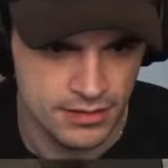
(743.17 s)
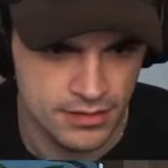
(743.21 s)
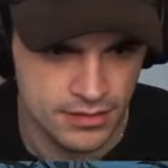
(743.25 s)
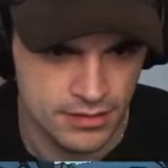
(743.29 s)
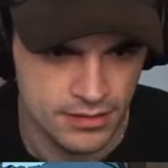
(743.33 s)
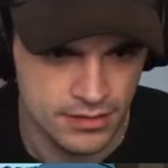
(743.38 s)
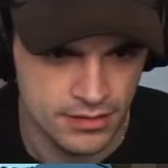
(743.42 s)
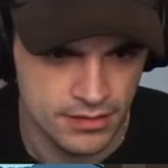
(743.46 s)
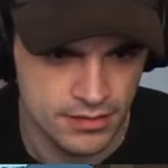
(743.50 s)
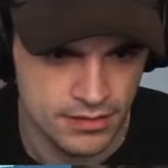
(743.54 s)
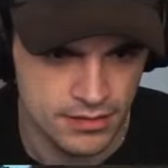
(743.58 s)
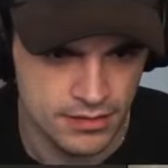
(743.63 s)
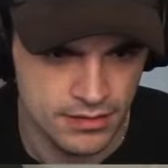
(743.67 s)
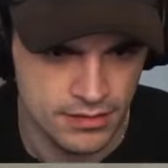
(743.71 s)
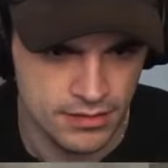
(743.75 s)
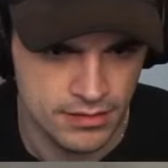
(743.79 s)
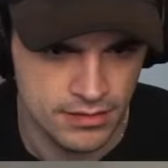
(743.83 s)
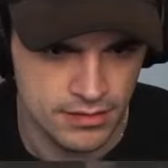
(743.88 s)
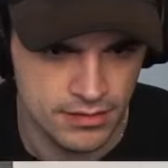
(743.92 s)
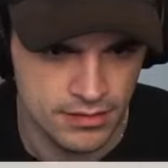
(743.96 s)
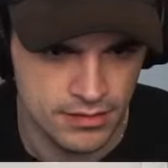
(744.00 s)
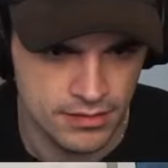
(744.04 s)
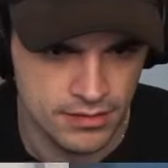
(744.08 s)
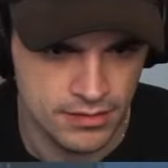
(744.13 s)

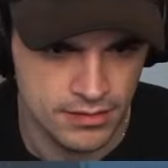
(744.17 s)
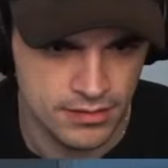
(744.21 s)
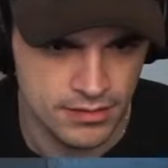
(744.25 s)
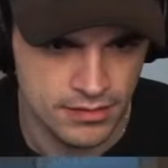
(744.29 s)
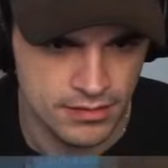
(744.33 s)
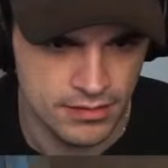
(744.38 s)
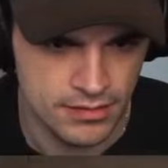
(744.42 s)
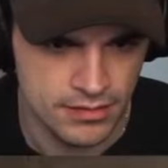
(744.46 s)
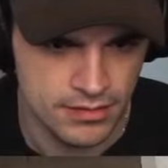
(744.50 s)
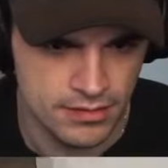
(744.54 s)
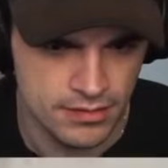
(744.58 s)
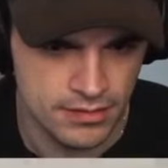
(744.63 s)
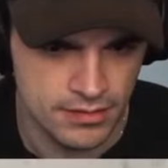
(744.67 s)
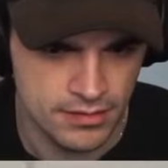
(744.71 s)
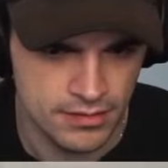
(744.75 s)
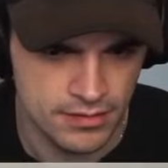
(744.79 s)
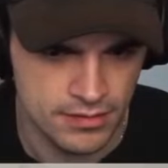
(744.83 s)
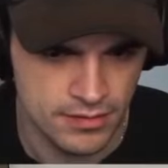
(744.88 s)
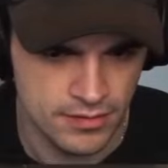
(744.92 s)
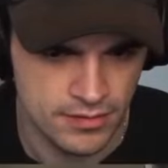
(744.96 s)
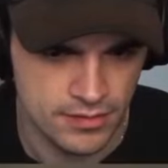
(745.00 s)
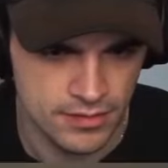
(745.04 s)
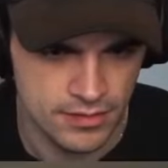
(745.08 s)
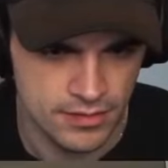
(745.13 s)

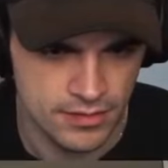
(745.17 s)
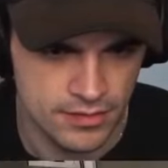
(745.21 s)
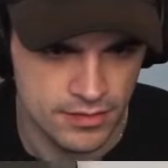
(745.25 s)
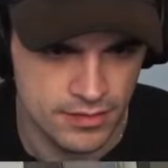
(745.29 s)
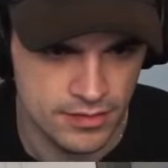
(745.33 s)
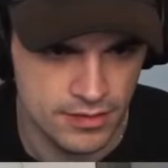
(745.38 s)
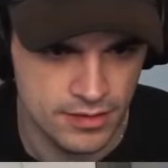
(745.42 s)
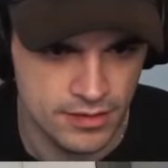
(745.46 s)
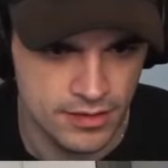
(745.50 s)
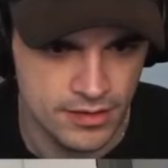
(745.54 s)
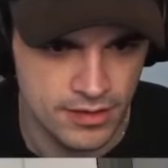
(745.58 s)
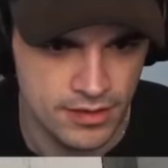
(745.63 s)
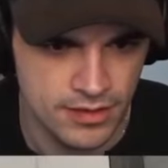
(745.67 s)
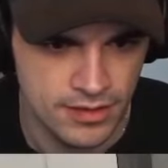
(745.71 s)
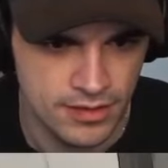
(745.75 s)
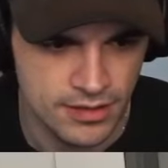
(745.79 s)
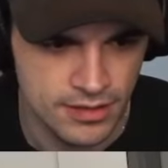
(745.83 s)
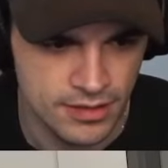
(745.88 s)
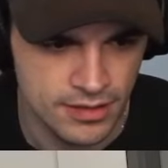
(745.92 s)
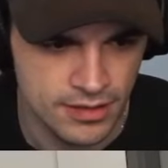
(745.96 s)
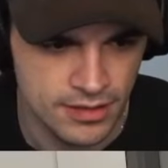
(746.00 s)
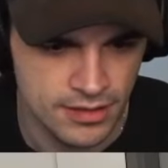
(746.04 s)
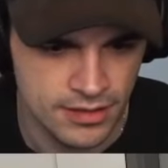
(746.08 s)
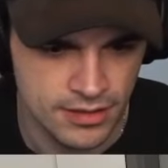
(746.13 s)

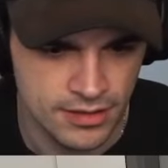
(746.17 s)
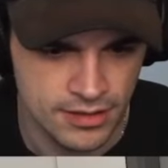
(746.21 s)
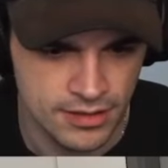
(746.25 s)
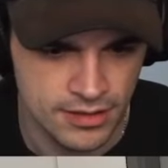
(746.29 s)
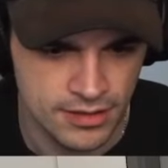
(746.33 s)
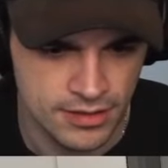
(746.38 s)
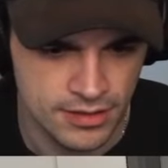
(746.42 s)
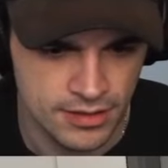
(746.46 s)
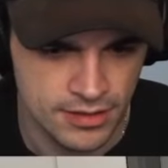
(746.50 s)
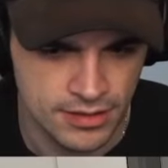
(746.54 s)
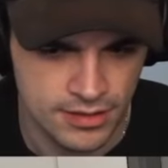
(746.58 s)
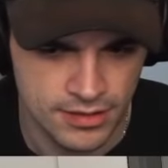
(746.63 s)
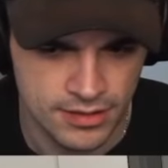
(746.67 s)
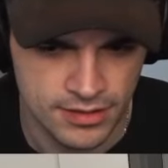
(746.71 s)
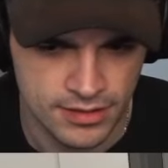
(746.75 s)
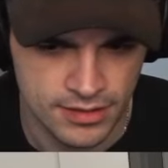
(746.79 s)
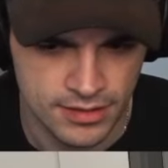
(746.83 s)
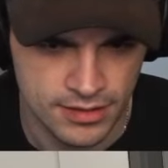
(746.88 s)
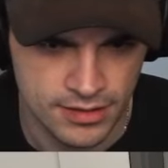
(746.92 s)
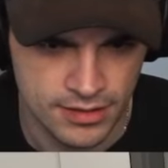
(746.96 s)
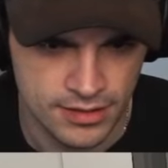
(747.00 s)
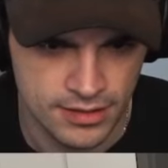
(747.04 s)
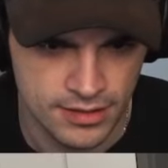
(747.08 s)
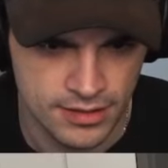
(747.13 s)

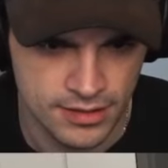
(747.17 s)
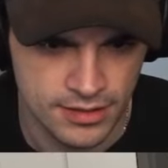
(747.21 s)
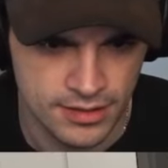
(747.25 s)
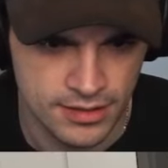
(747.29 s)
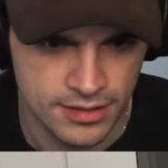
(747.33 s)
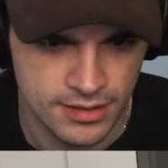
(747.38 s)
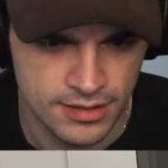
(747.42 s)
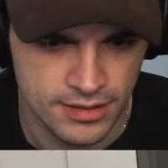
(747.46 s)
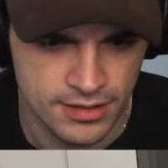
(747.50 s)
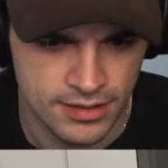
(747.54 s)
No one is speaking in this clip.